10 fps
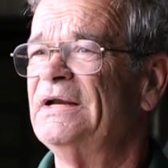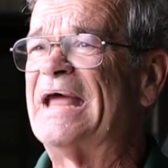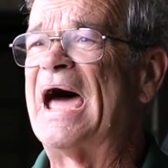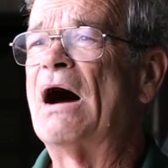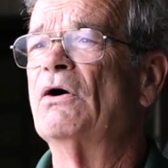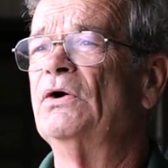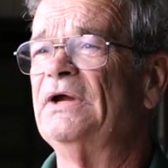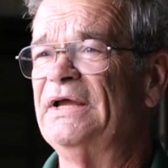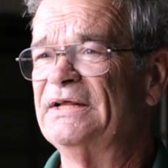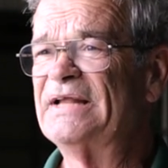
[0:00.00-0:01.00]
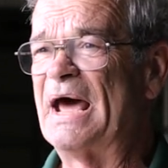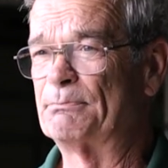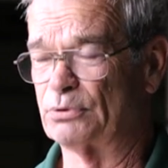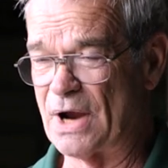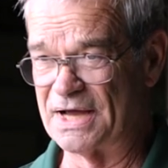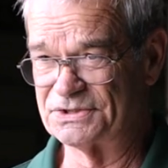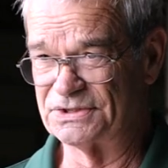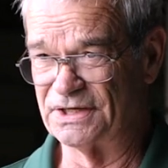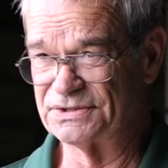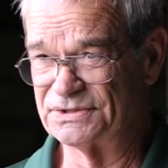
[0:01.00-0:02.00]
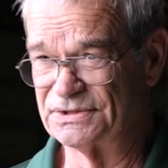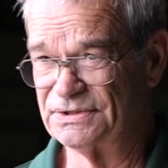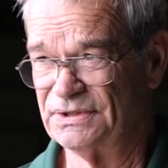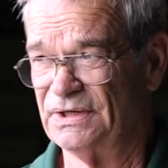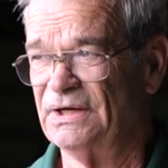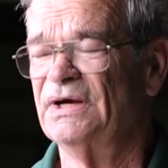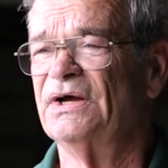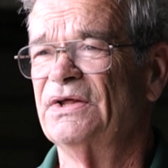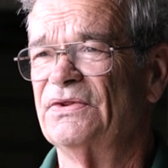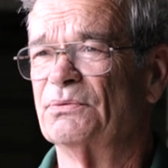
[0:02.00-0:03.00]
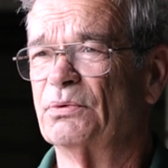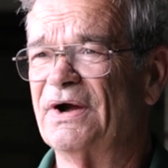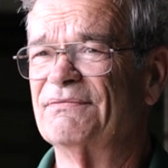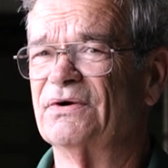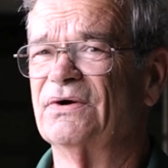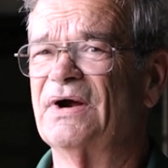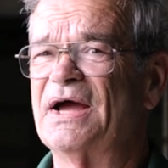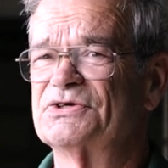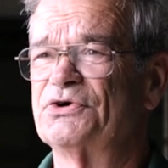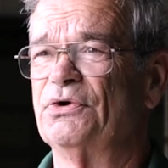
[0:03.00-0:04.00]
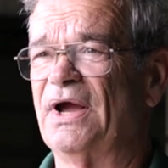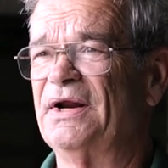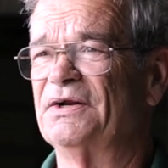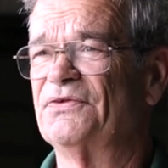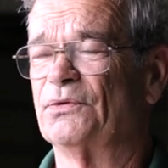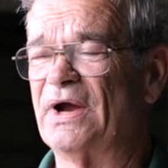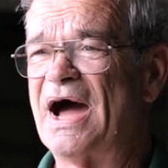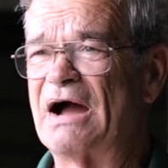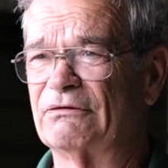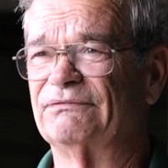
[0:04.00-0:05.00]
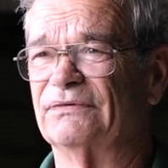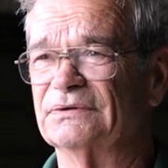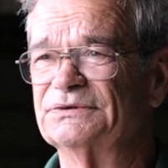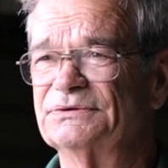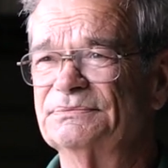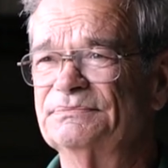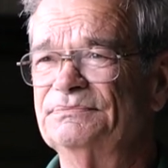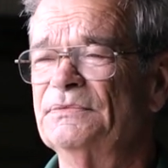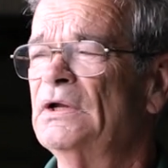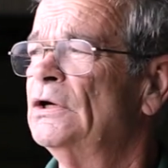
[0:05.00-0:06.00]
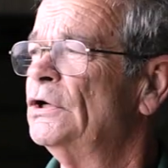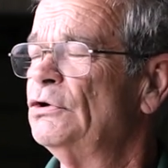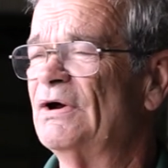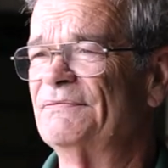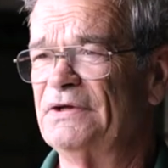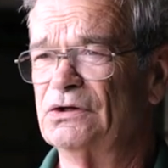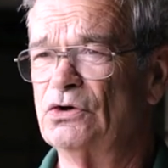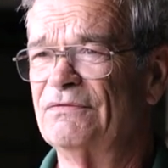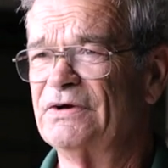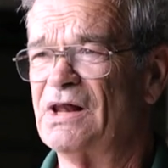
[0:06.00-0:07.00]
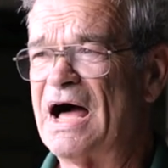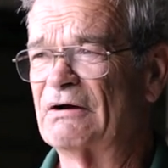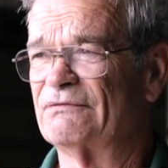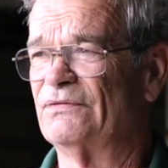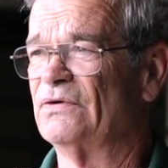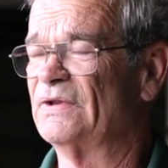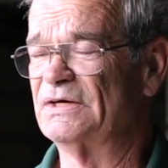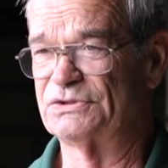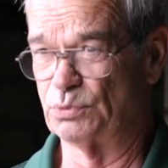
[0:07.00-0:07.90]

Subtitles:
Now, in that process, the river has created three aquifers. You have the alluvial aquifer, that's